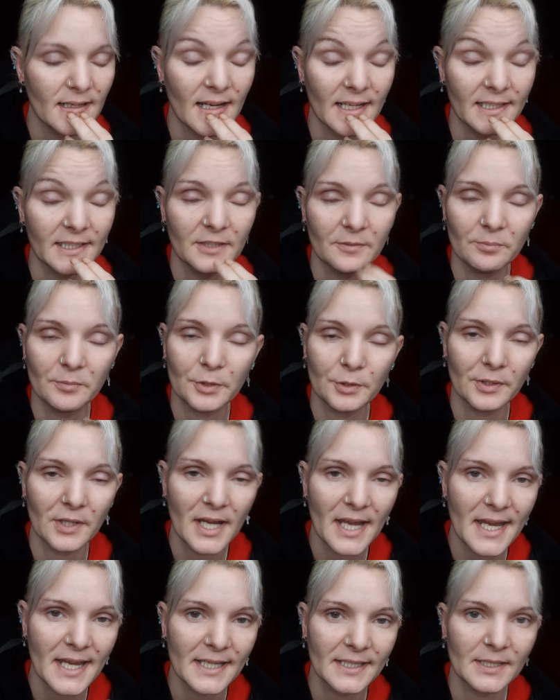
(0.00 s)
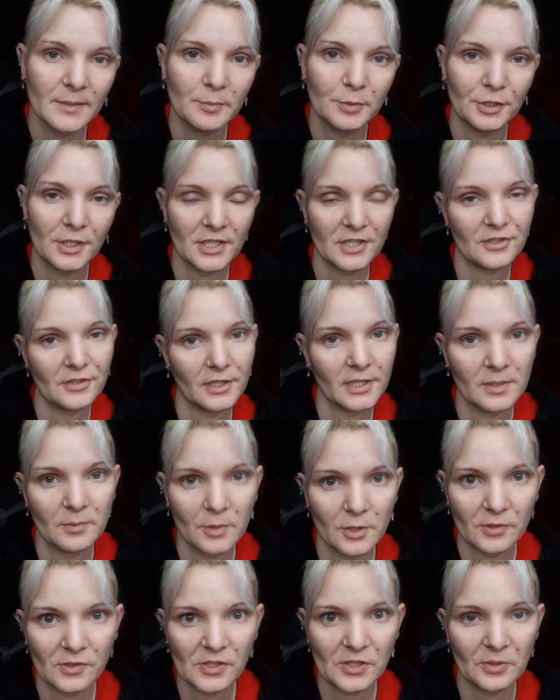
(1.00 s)
I couldn't put any pressure on it
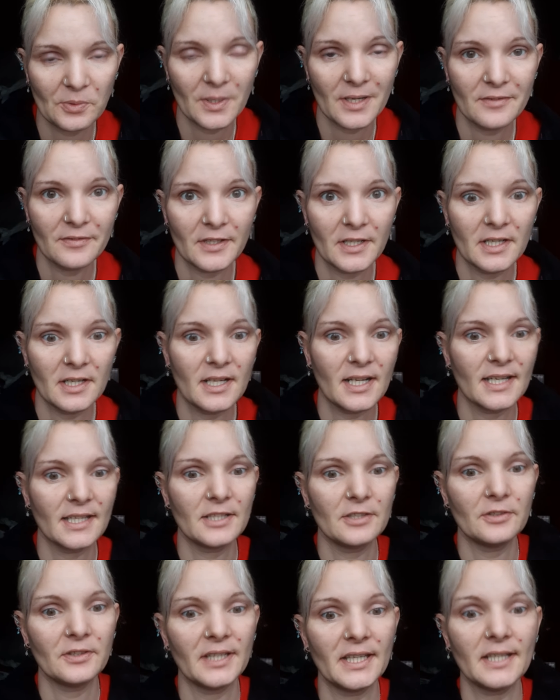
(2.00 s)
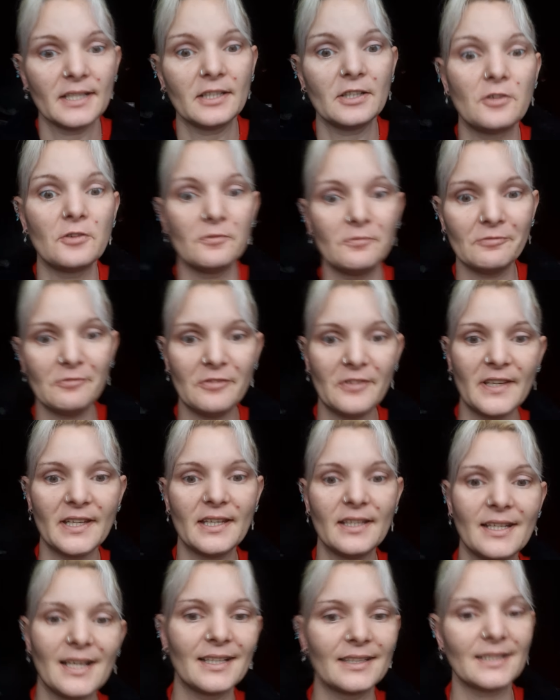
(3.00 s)
whatsoever. I couldn't get comfy.